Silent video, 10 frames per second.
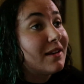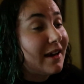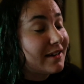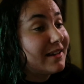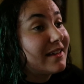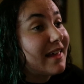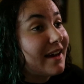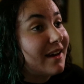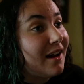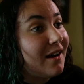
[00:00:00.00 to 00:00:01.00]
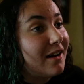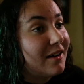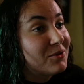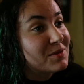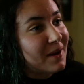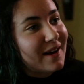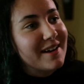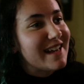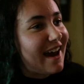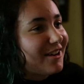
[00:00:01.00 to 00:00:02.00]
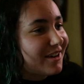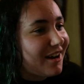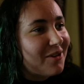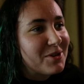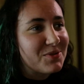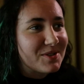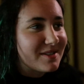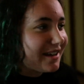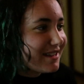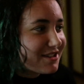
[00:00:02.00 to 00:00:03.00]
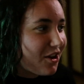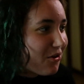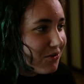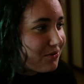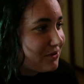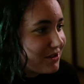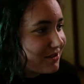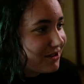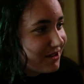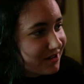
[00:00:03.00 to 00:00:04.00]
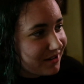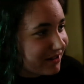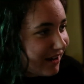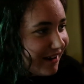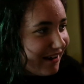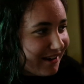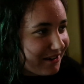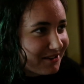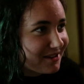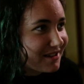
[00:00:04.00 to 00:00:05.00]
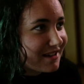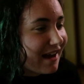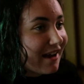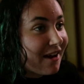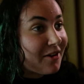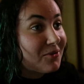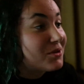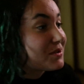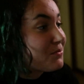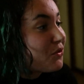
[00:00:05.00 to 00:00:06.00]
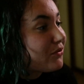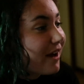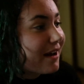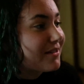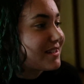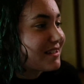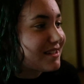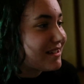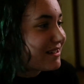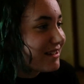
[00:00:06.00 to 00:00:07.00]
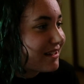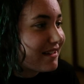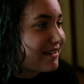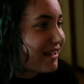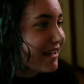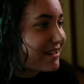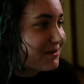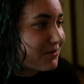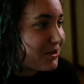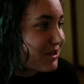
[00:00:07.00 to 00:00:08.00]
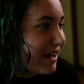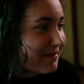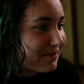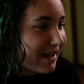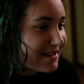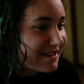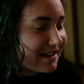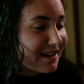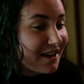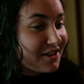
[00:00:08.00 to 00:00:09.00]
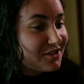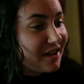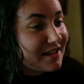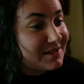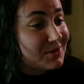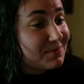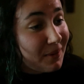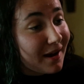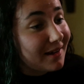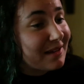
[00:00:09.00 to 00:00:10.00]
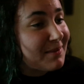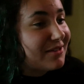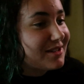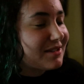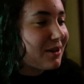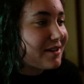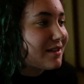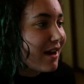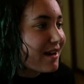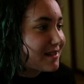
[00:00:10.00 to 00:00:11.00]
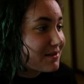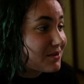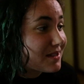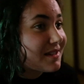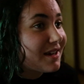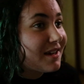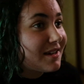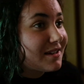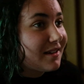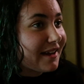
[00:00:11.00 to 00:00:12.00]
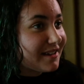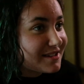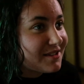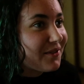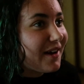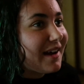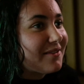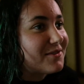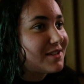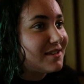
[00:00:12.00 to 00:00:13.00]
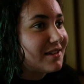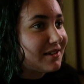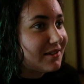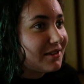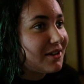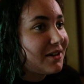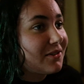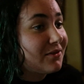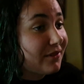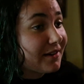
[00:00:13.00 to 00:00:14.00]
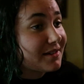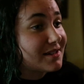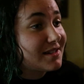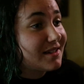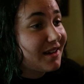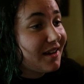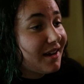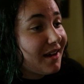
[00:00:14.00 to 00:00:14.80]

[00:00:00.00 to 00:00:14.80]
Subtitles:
luckily their car was behind our car, which was like this old car that was more fire resistant than theirs, which had plastic. So theirs was partly melted, while ours was like survived the fronts.